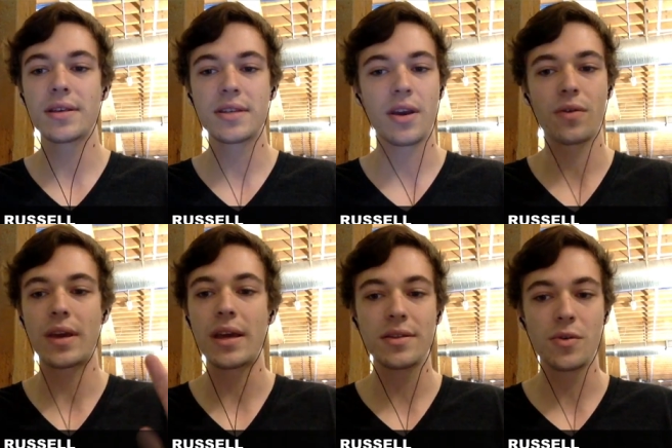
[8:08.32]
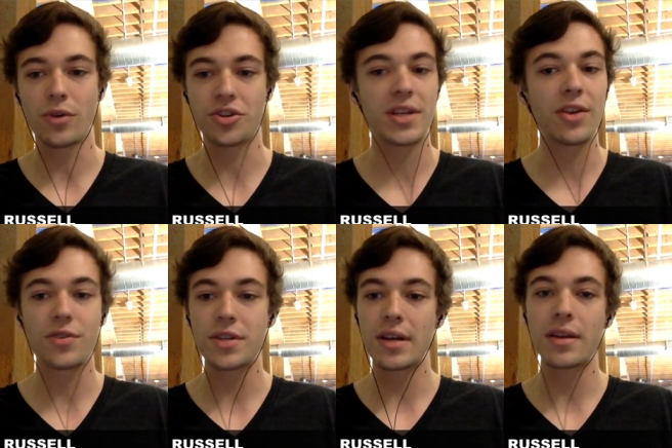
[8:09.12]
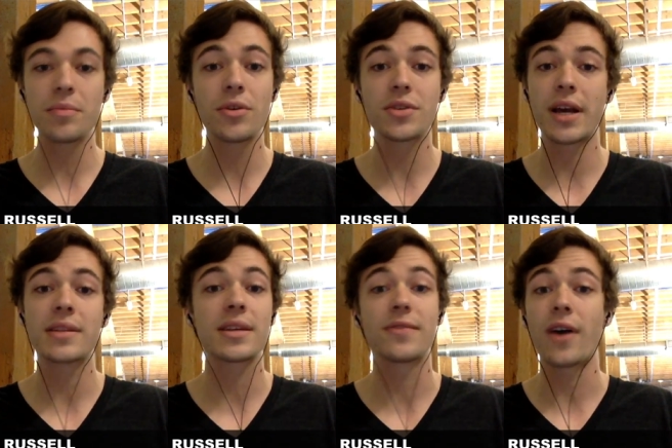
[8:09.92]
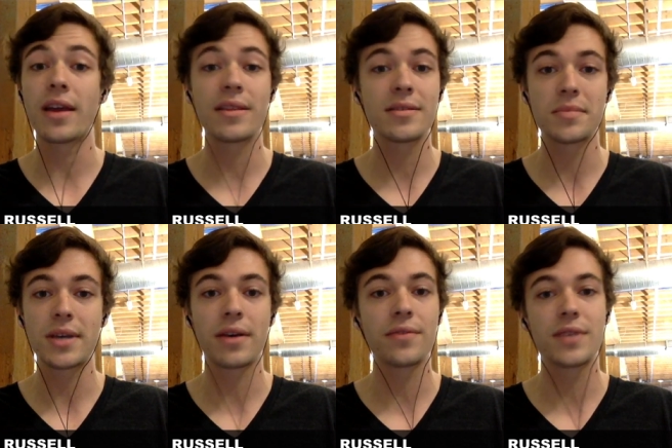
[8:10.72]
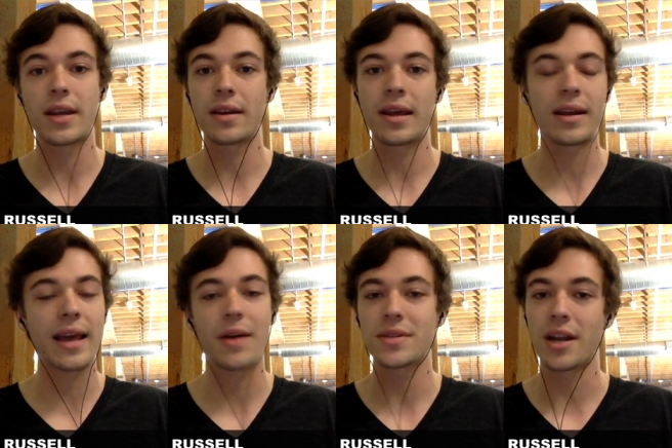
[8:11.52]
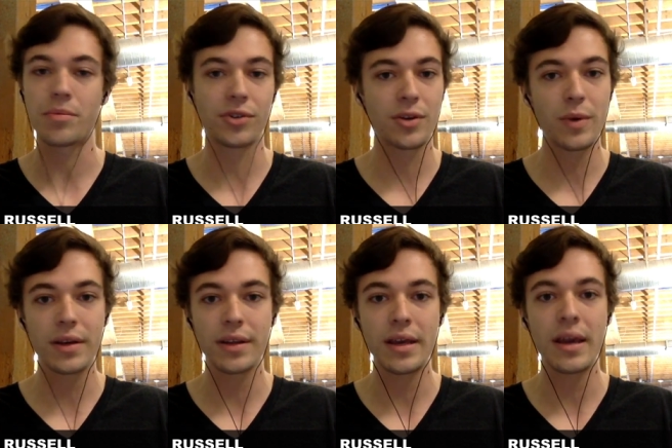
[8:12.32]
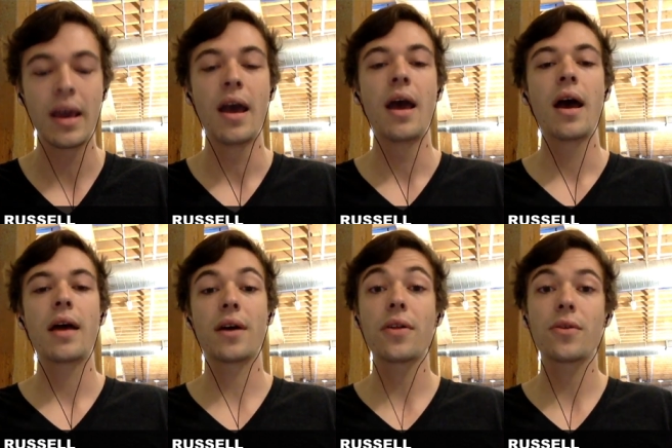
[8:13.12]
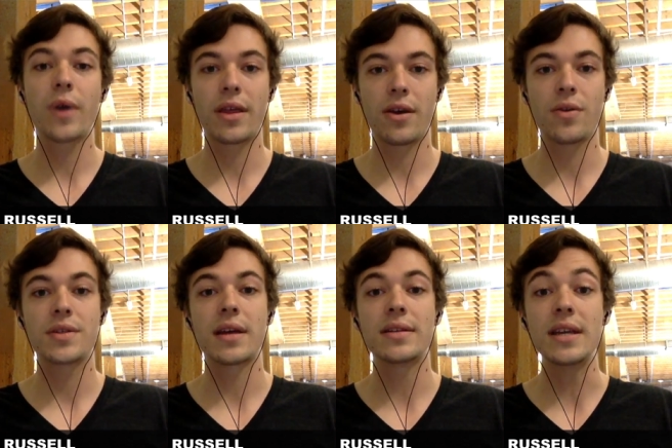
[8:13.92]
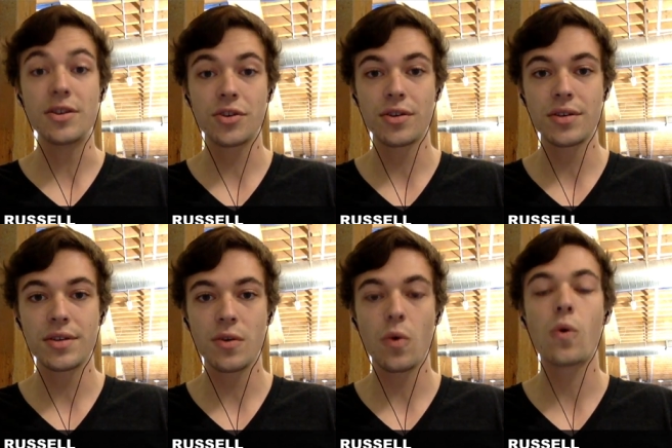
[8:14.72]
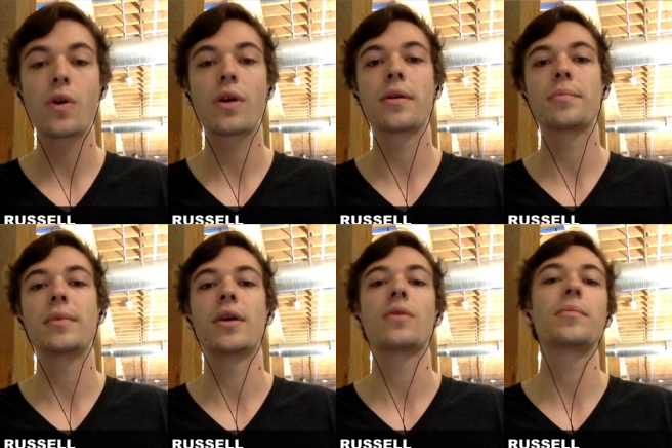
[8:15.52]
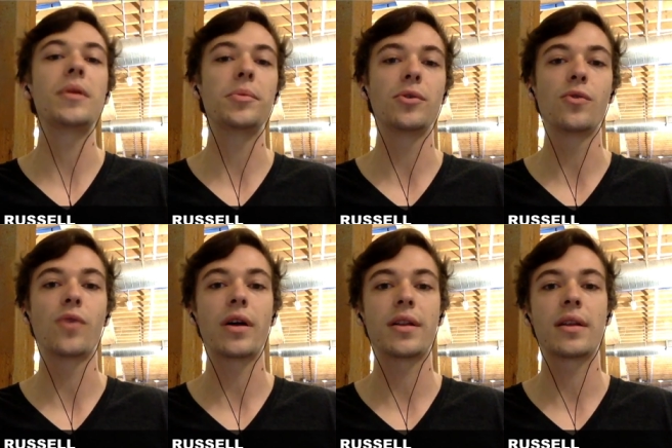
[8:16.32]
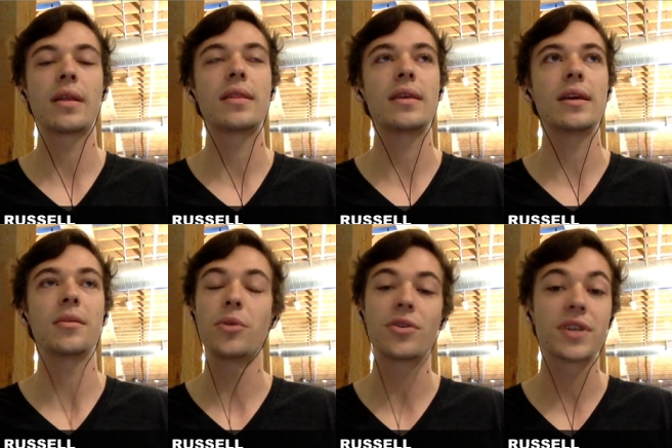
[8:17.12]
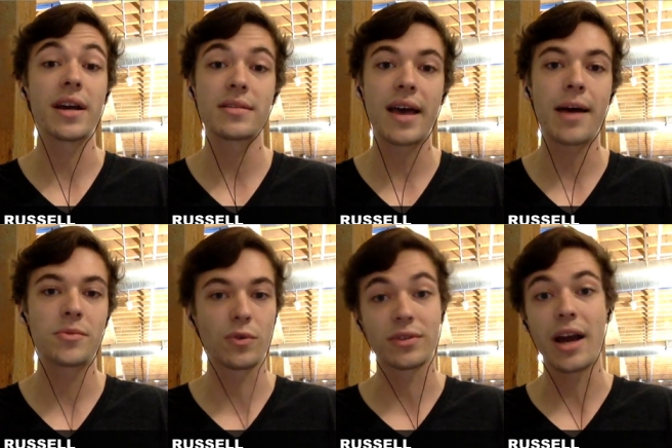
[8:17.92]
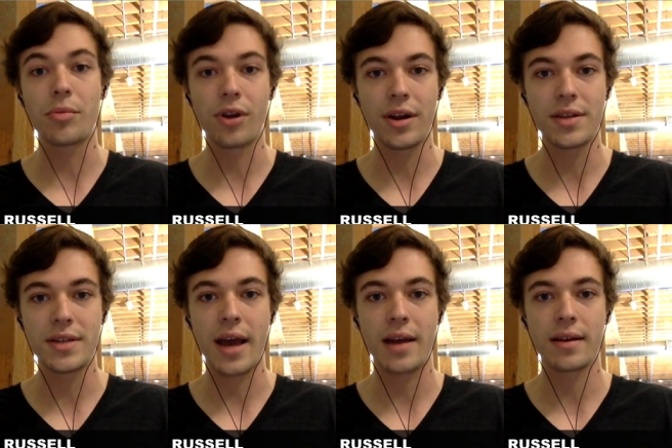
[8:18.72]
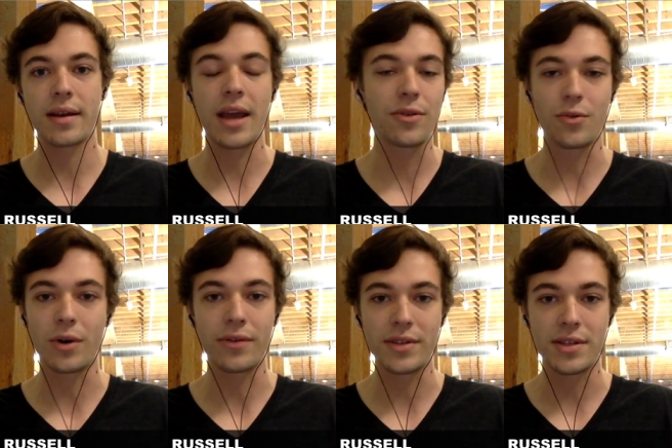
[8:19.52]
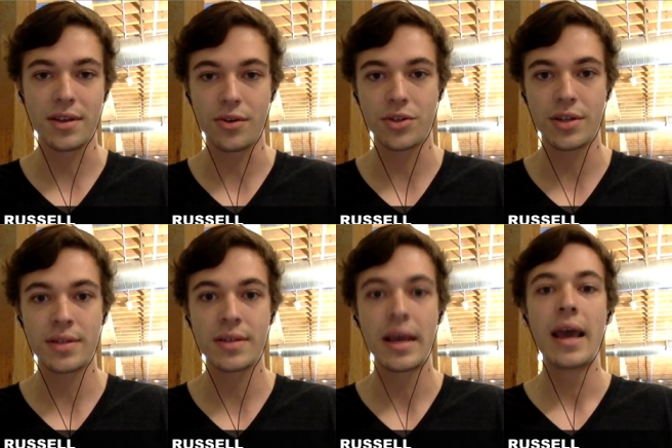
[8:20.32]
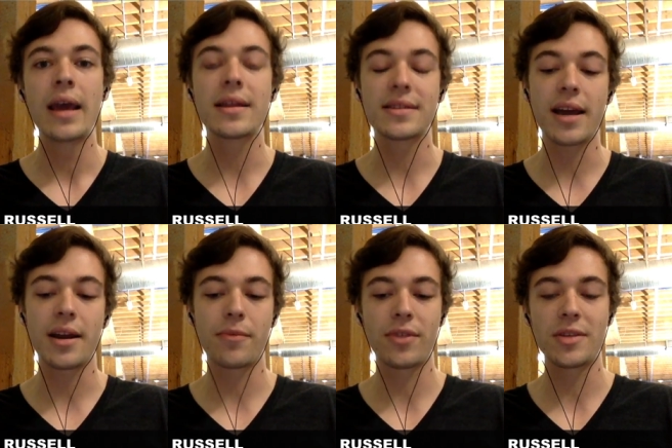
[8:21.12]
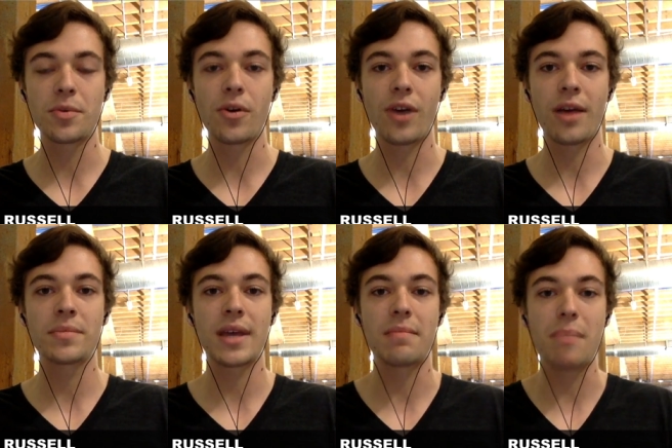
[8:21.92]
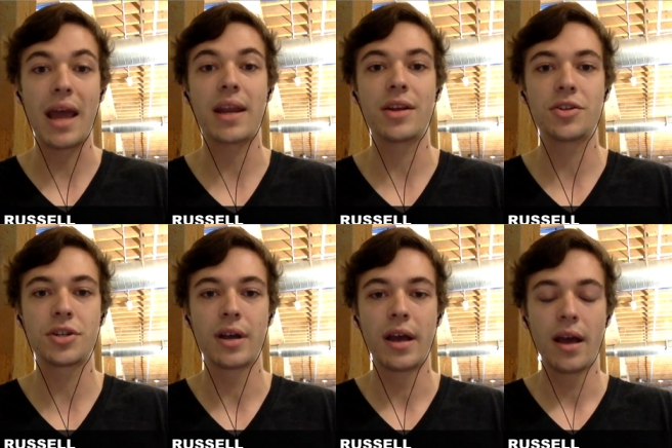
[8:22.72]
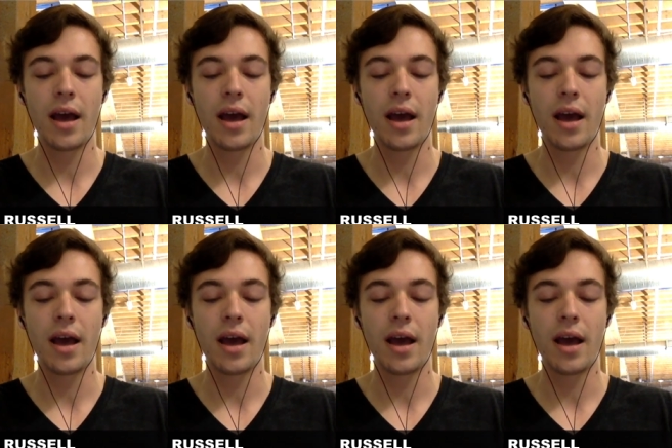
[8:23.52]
is you know kids who are just interested in computer science can find this themselves and get an account set up really quickly. The other way though is that teachers or you know people who run the computer science labs or libraries at K through 12 institutions can sign up for these programs and manage